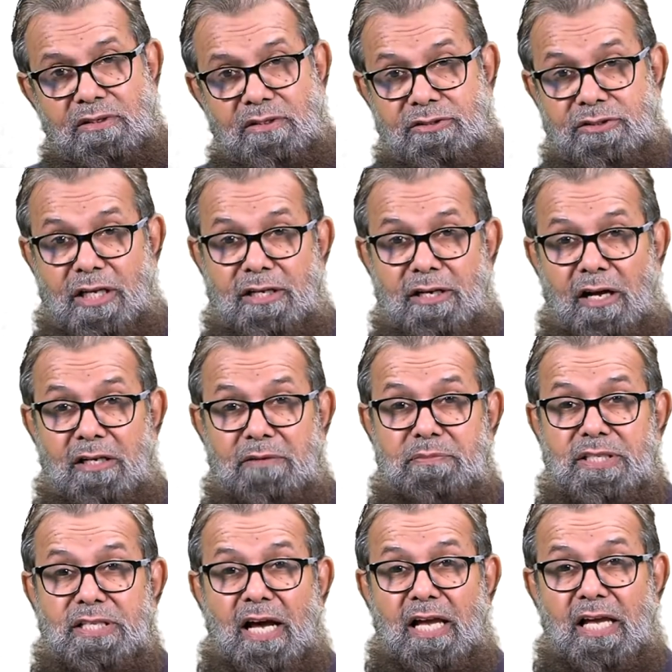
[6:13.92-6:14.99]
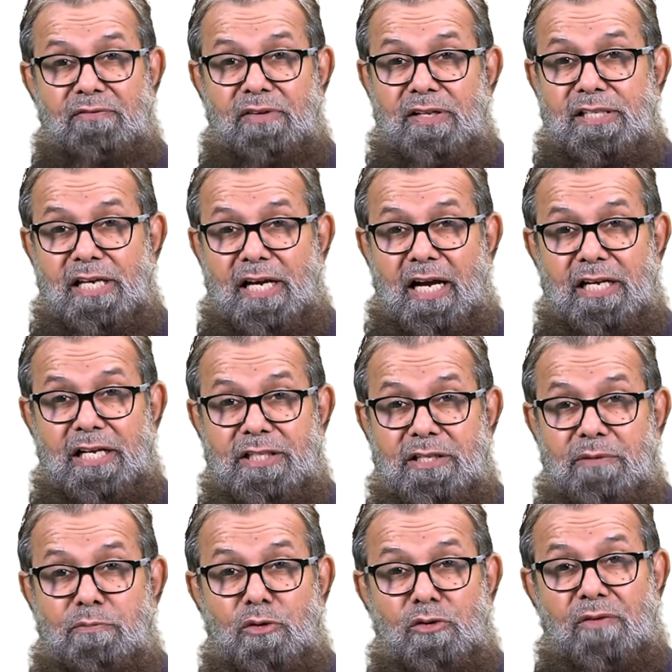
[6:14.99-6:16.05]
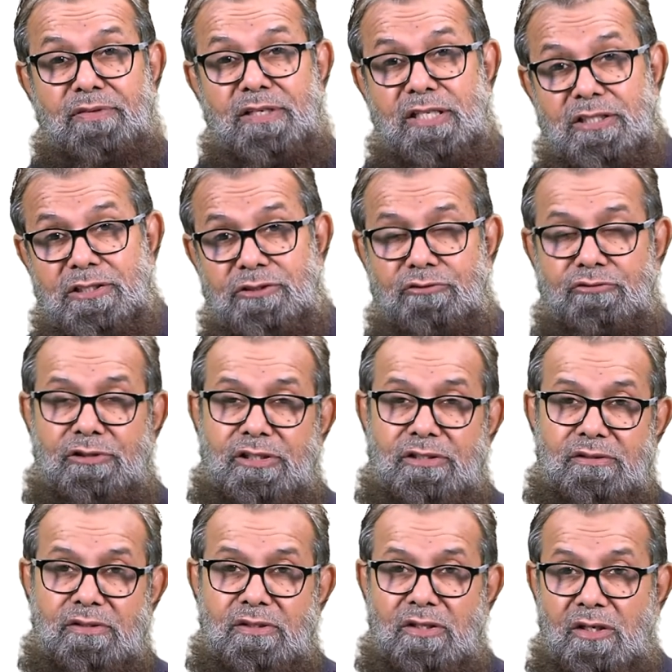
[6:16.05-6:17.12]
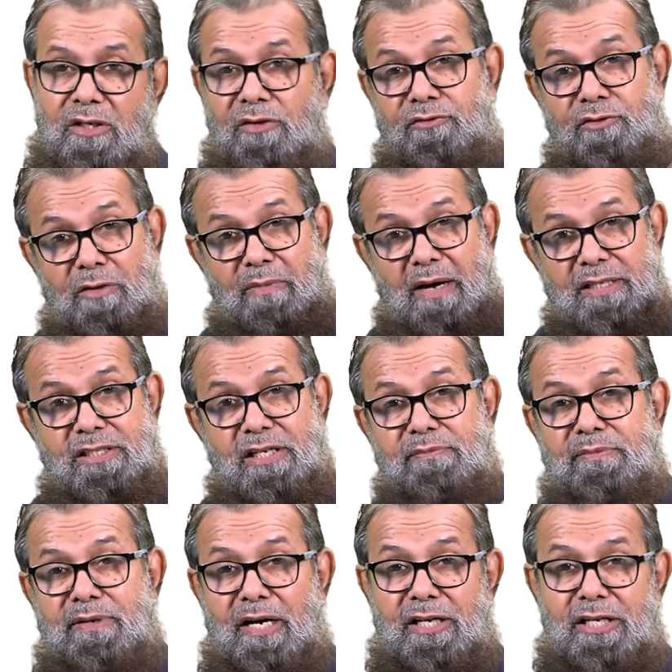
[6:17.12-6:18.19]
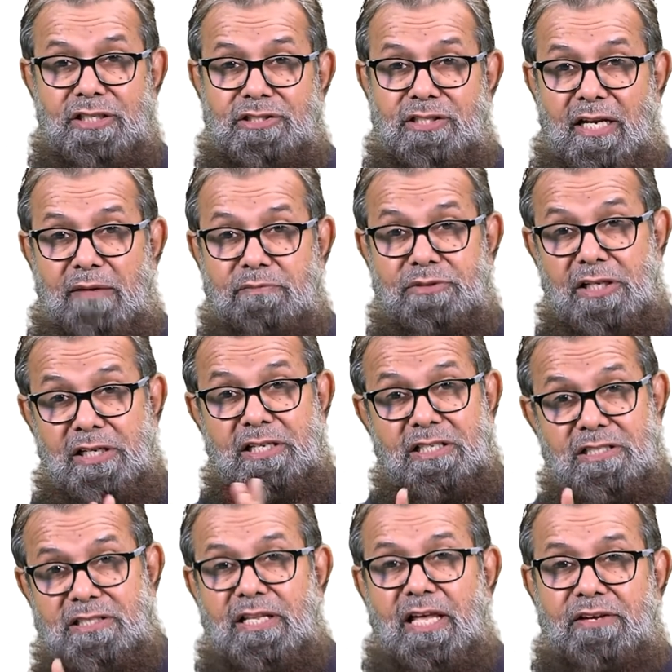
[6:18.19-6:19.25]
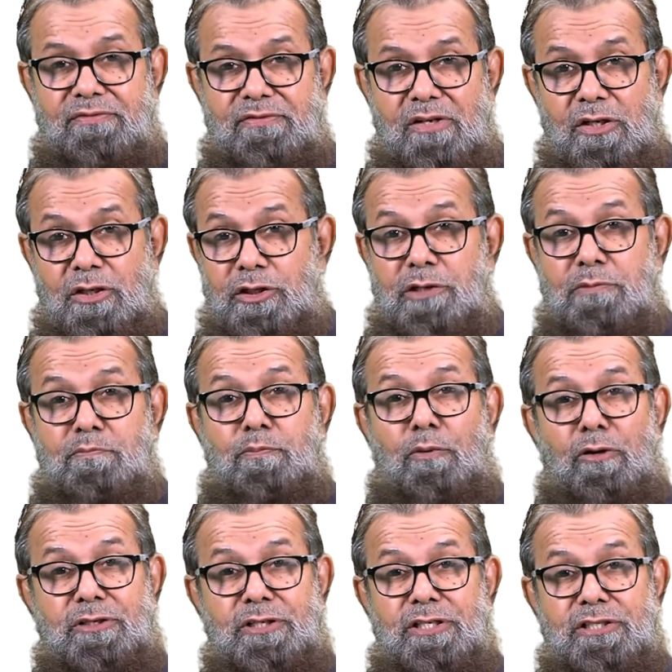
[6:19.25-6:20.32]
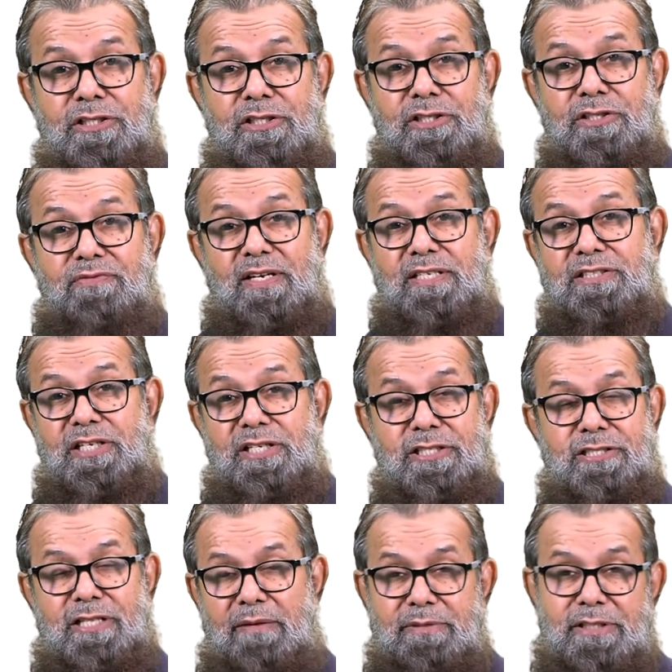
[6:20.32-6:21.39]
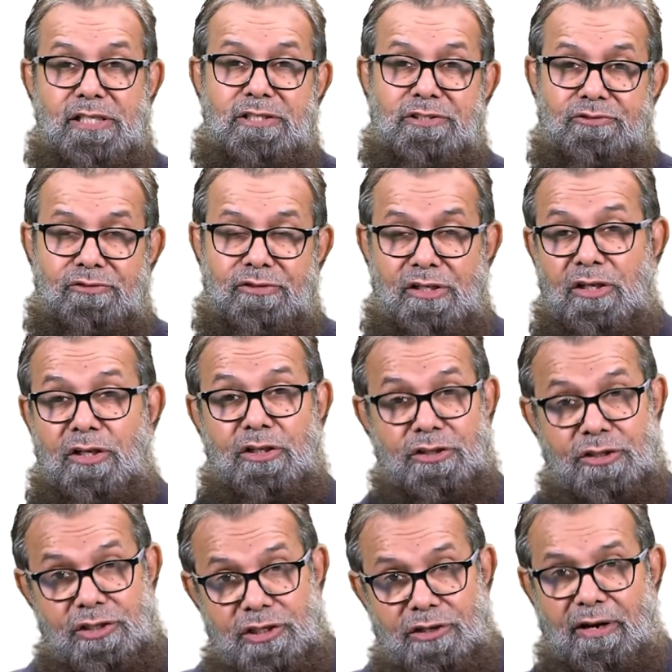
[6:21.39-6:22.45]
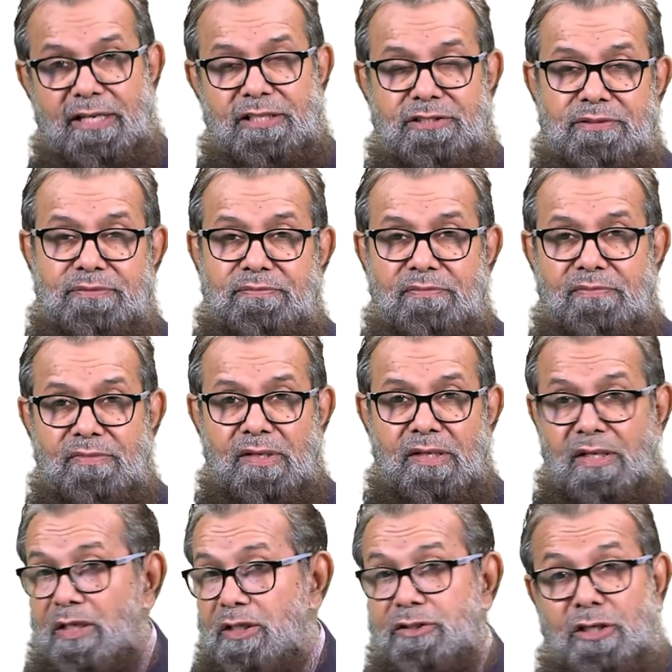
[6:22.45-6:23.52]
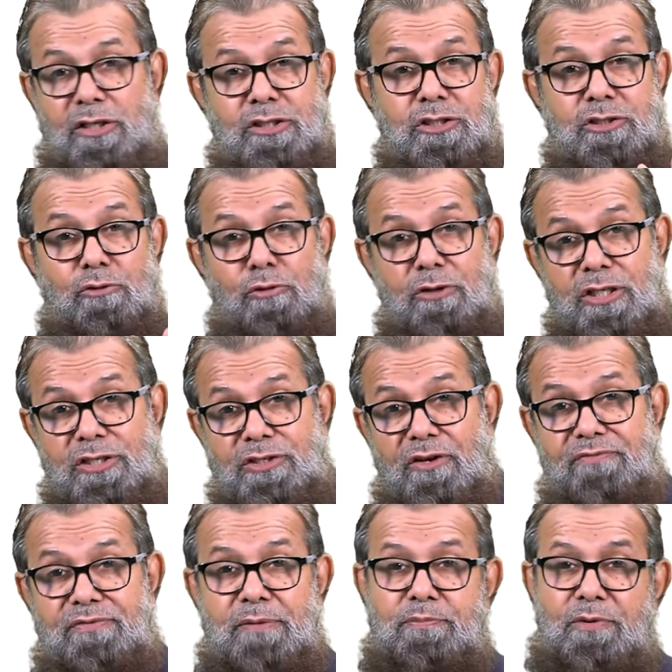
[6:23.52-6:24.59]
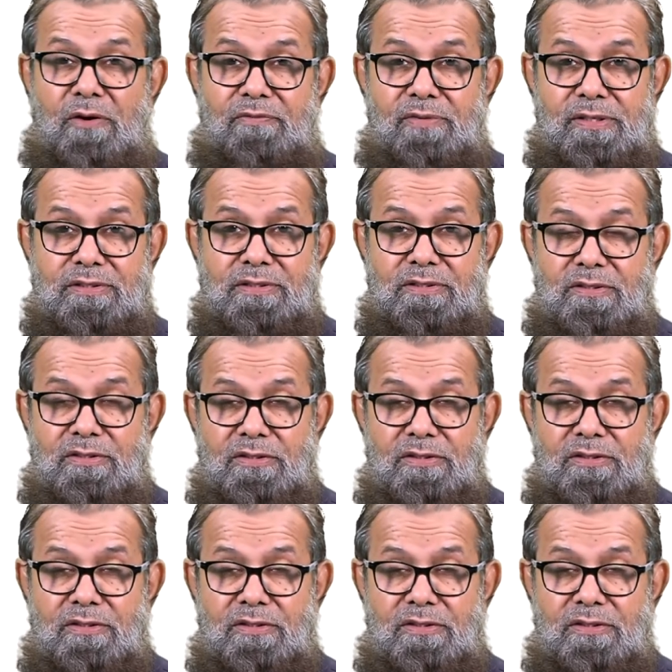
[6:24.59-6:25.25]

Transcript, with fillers: Then Al Bidayah wal Nihaya, the book of history, from alayhi salam till his life, important events in Islamic history, he writes the stories of the prophets,